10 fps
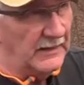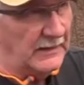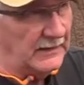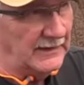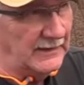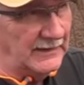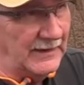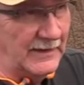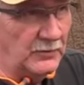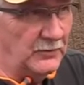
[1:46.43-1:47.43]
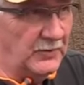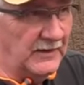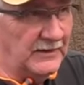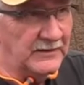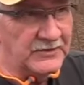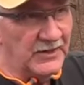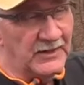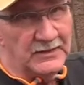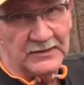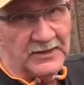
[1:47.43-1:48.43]
and I don't plan to
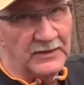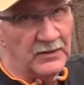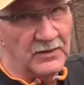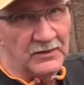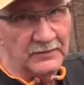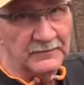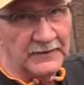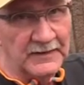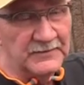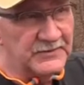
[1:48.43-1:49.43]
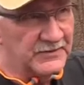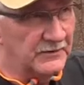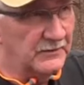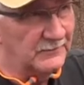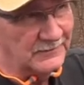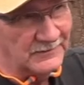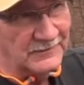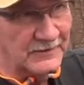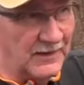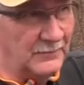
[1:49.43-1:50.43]
change at all. I'm still
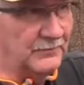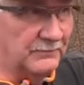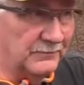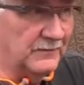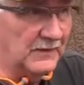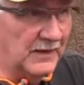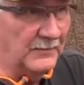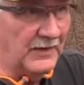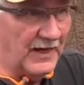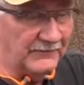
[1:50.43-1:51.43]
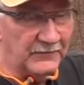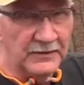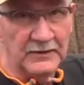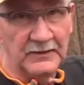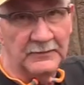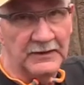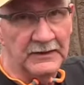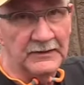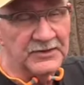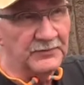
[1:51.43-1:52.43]
going to keep after them
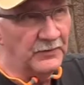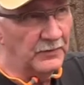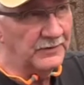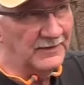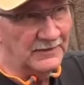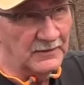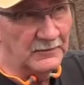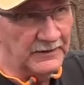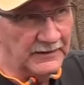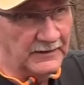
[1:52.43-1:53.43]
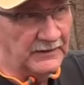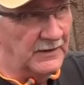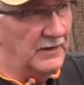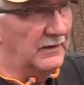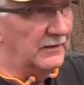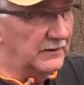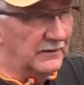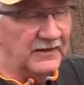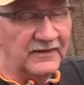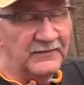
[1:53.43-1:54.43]
and support the NRA
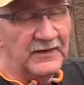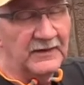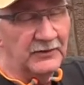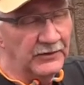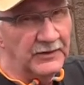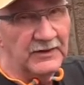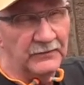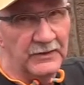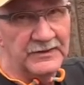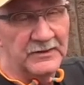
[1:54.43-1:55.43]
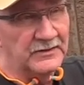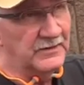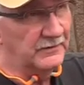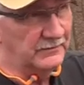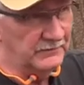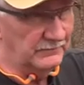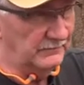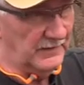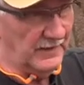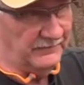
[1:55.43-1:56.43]
until they give me a good enough reason to
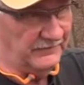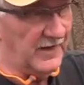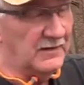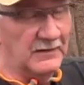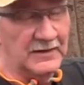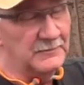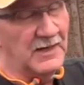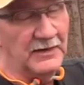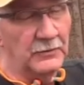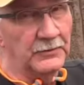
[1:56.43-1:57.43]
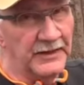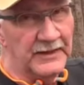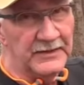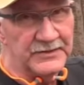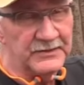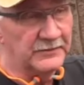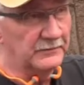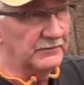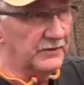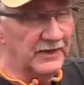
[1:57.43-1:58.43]
finally, in my old age,
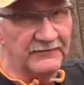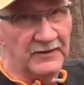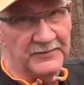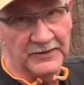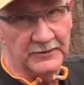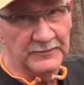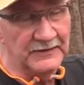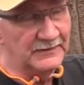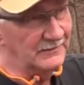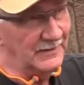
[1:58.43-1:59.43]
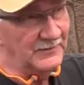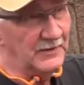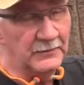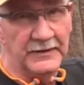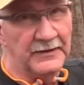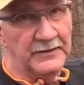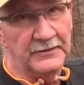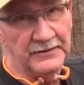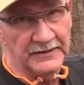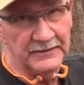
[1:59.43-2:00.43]
to give up on them. And I'm not ready to
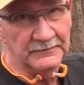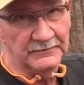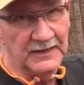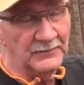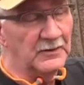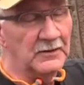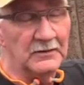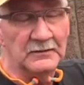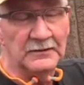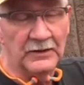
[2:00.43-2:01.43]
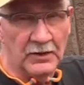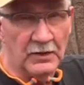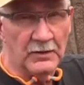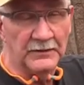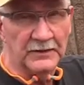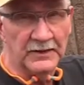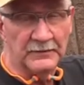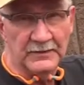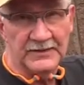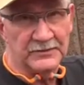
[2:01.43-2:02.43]
do that. I belong to all the gun rights